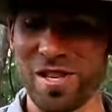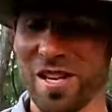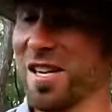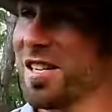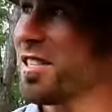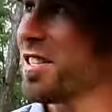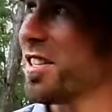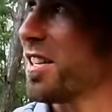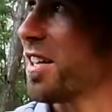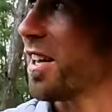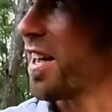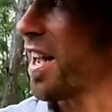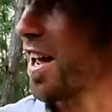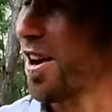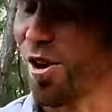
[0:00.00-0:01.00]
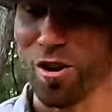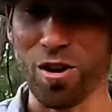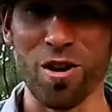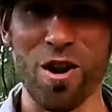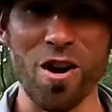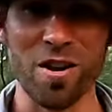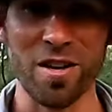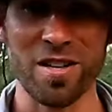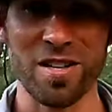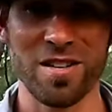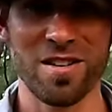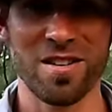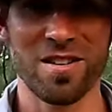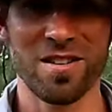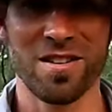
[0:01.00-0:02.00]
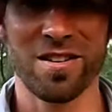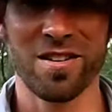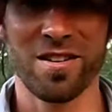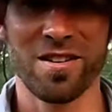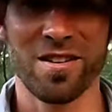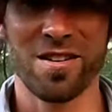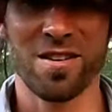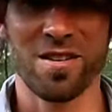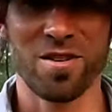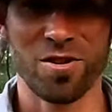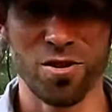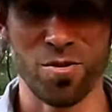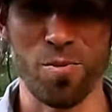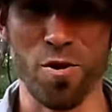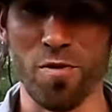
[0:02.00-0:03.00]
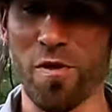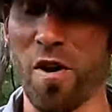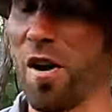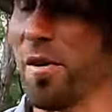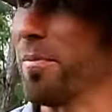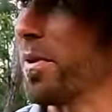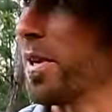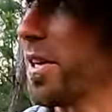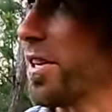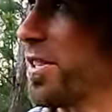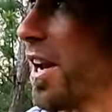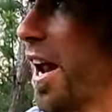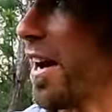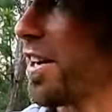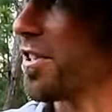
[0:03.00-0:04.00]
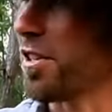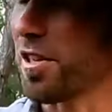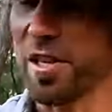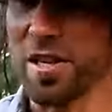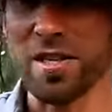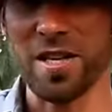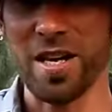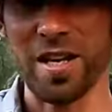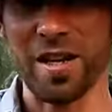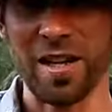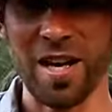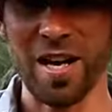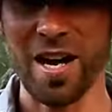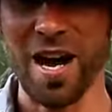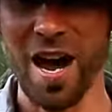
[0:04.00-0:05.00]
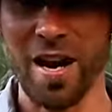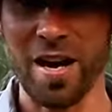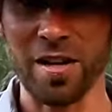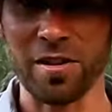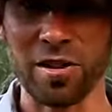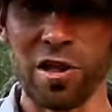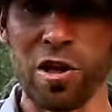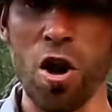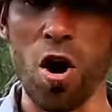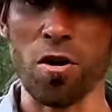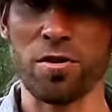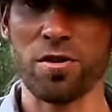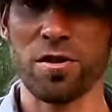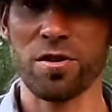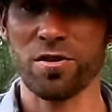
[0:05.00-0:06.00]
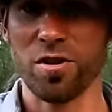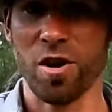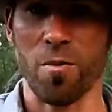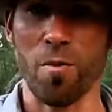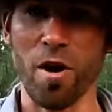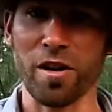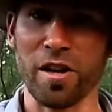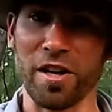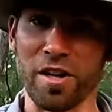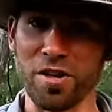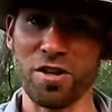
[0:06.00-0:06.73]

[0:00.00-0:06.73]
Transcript: these, you cannot lock it to move on, because it actually, to get the key out, it's locked. So it won't let you